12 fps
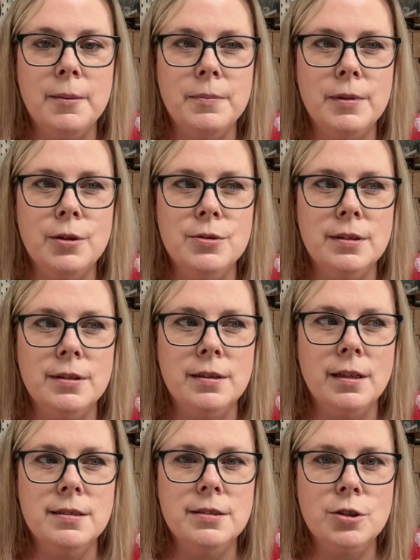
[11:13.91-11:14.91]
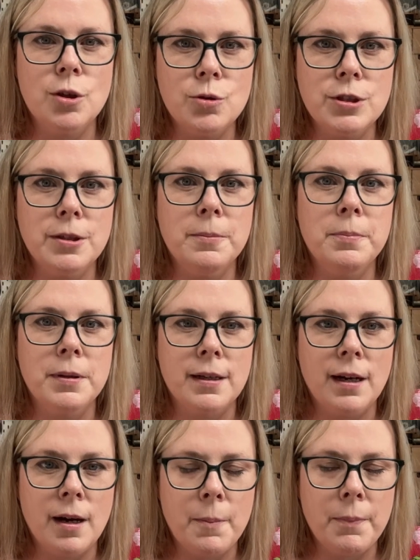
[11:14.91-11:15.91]
using sodium
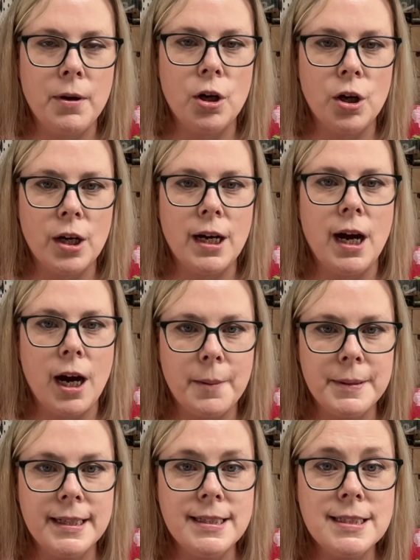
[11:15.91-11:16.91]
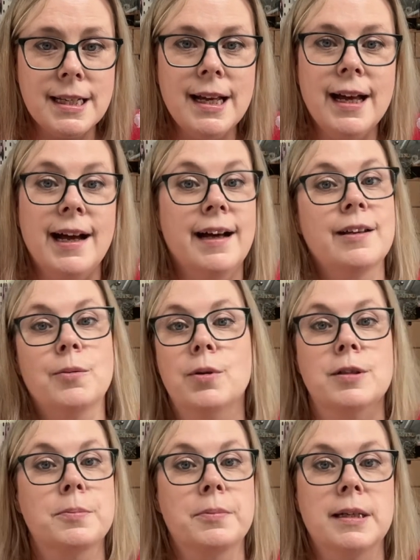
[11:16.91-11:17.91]
percarbonate, and it
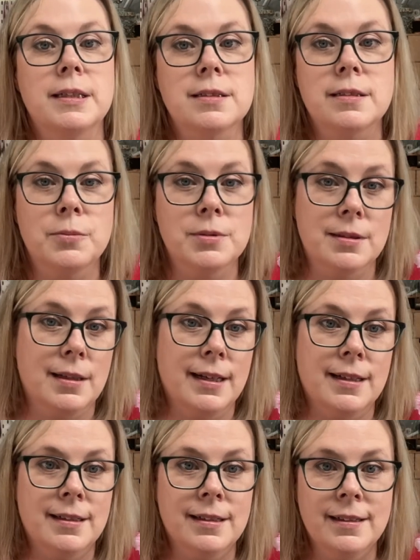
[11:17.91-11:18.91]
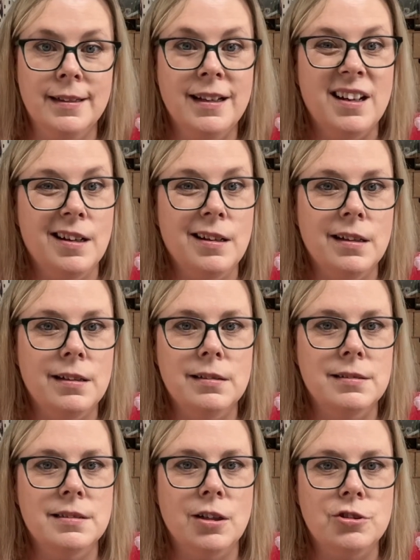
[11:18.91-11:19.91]
worked brilliant. There was like
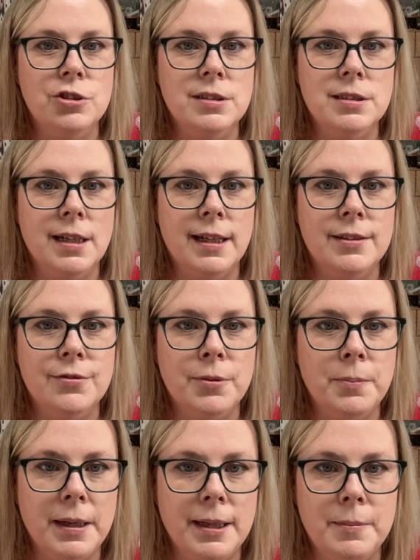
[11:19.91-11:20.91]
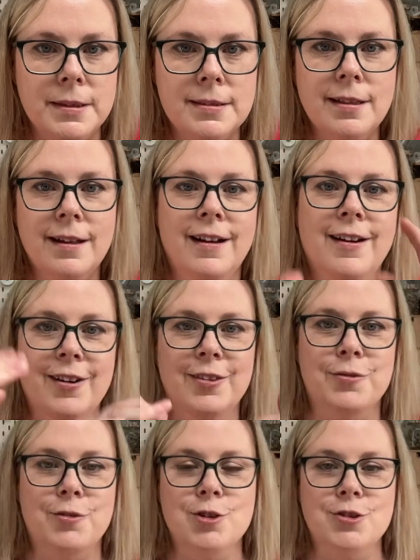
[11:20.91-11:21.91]
dodgy stains from babies on
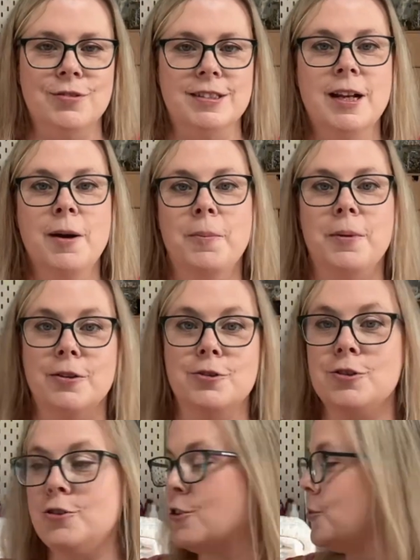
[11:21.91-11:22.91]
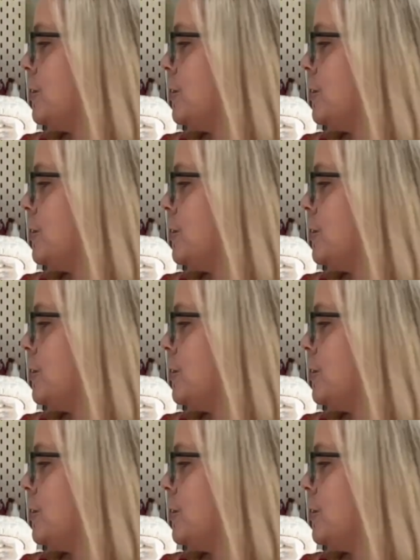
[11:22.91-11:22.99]
the front of it. But I'm just going to show